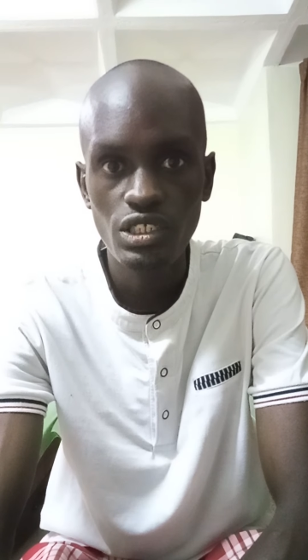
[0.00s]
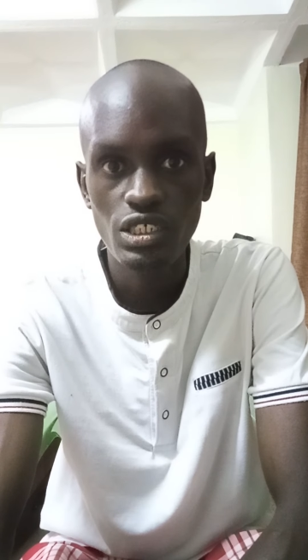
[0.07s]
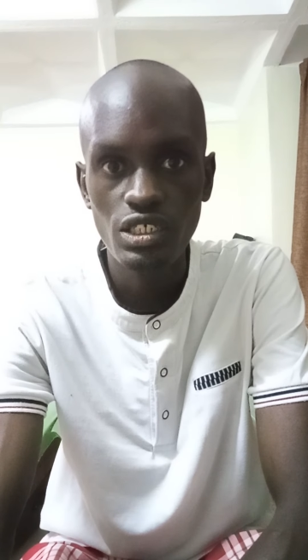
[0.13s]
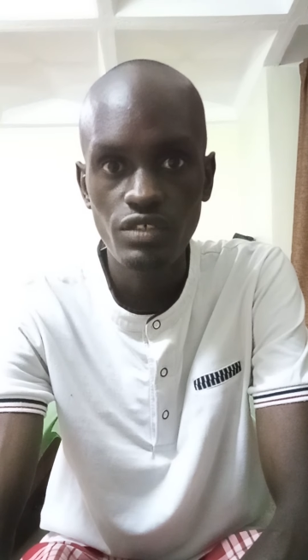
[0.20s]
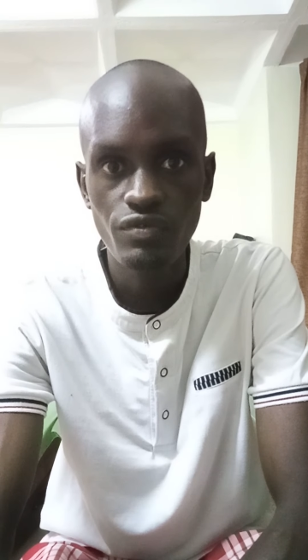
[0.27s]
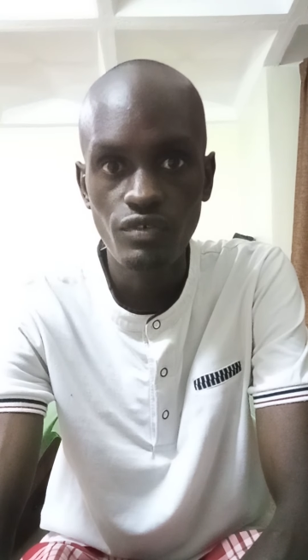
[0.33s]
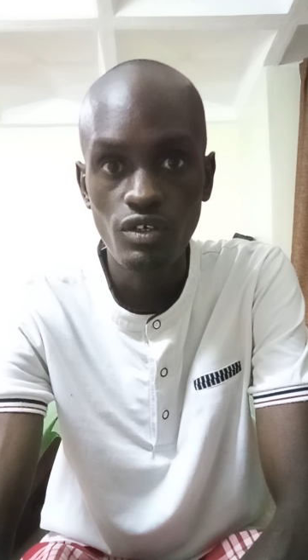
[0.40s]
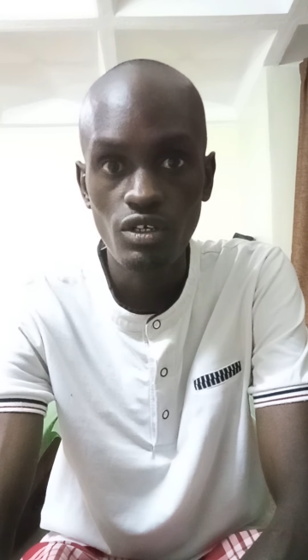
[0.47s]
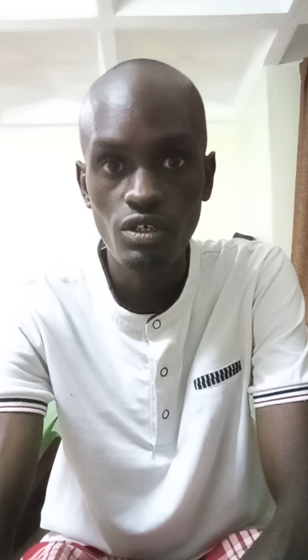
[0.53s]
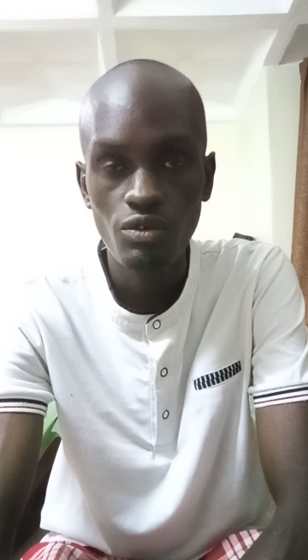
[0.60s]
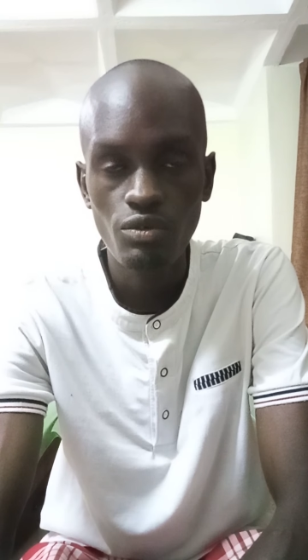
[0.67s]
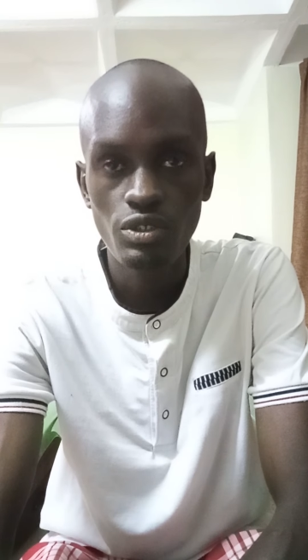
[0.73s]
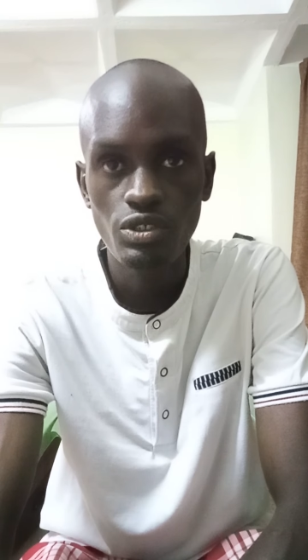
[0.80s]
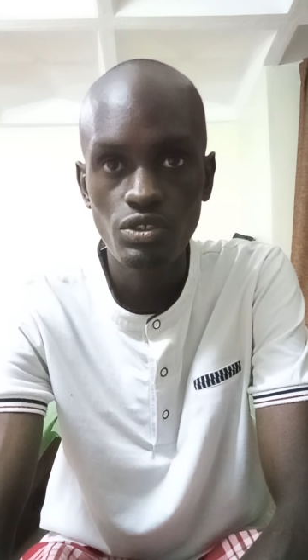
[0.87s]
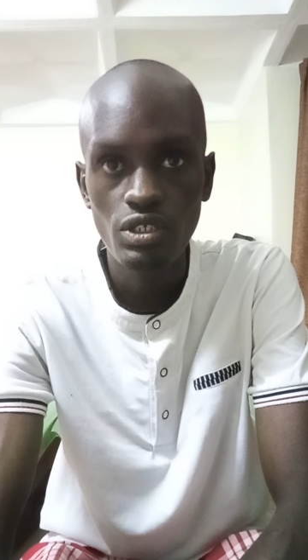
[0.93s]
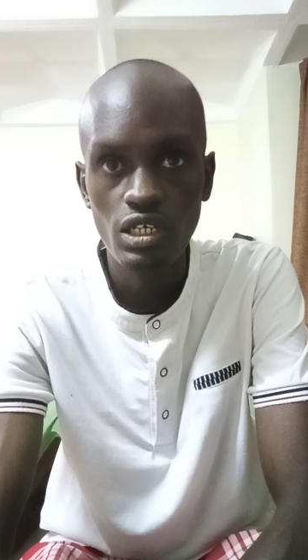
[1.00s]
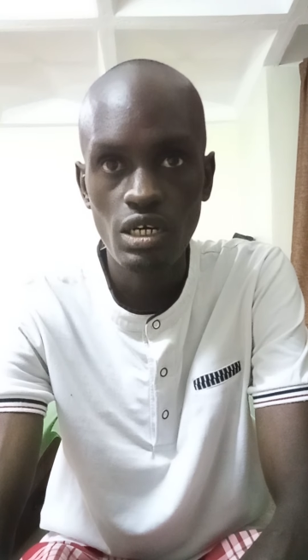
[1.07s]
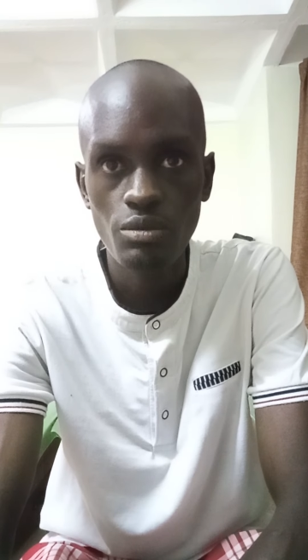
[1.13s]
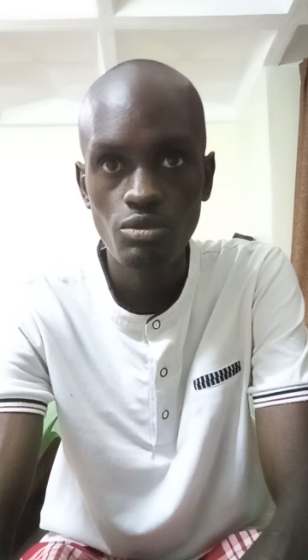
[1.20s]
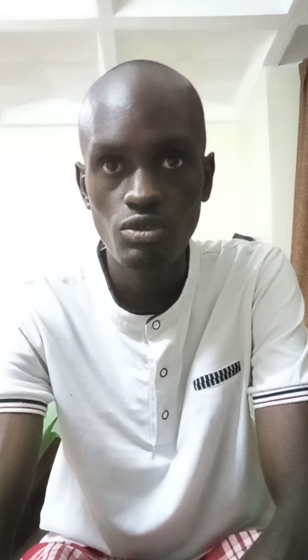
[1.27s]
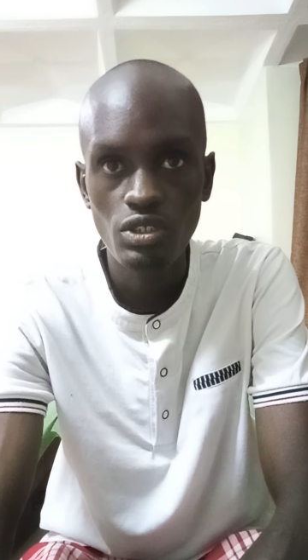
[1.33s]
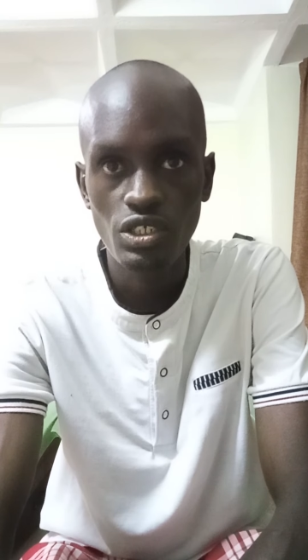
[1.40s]
evil, which will
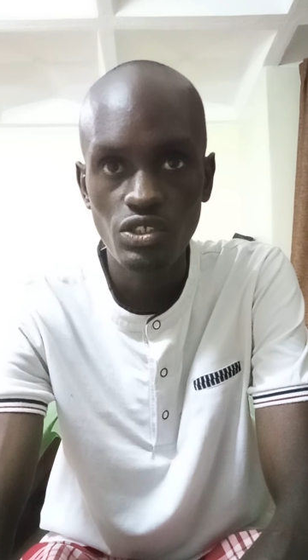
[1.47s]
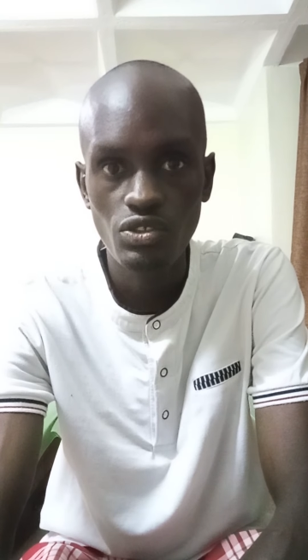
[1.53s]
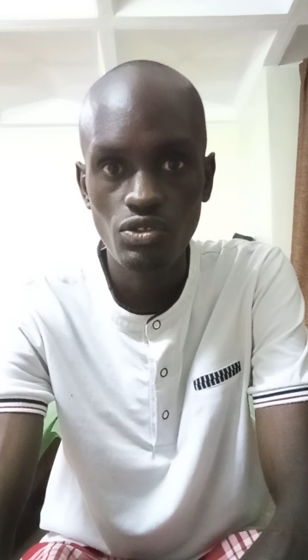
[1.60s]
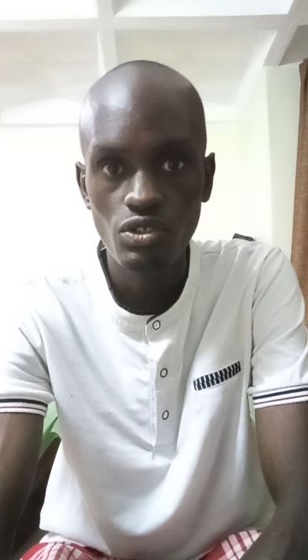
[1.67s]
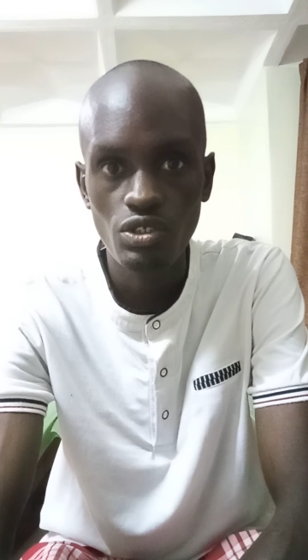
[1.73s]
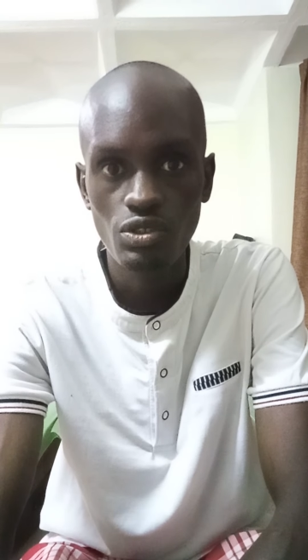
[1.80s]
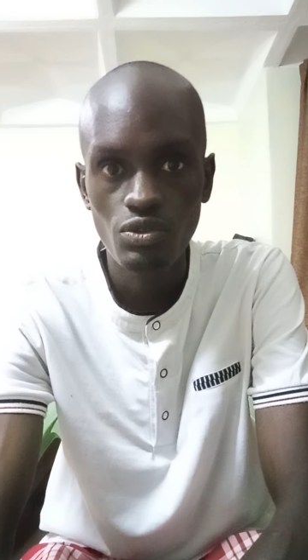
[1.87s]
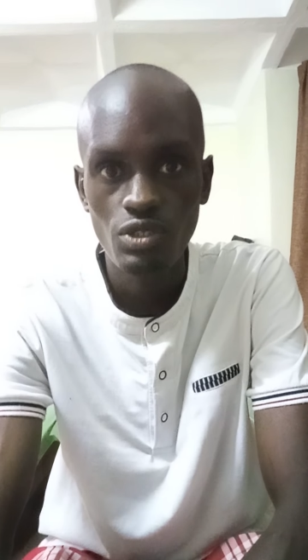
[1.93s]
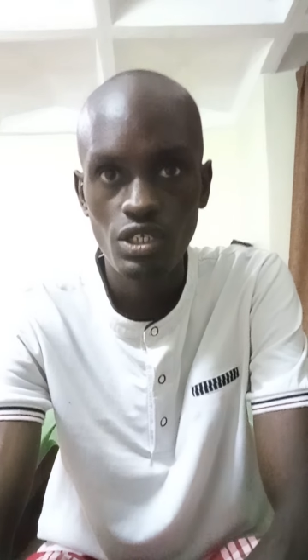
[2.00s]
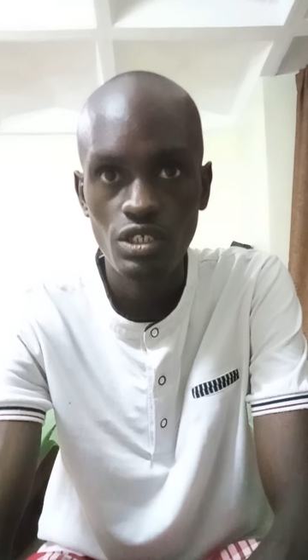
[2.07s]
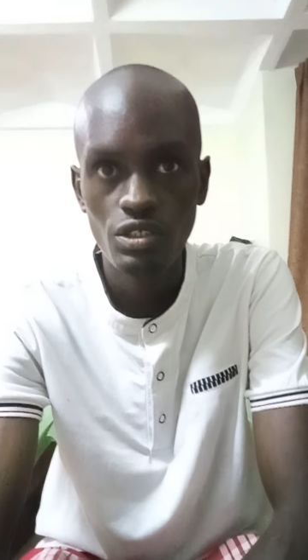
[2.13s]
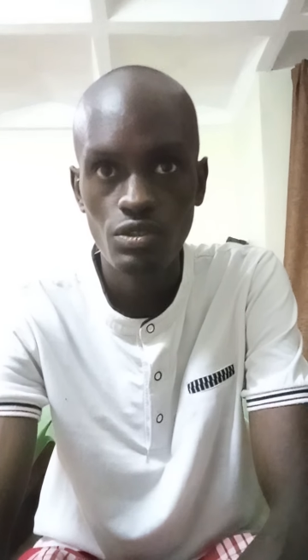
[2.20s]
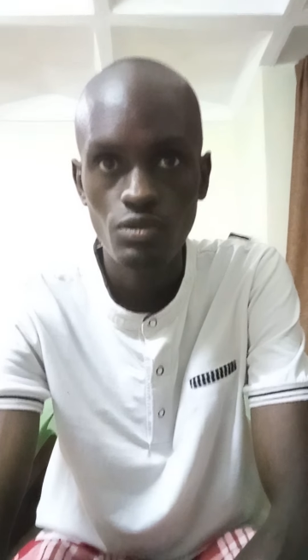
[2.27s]
come to destroy you. Thank you.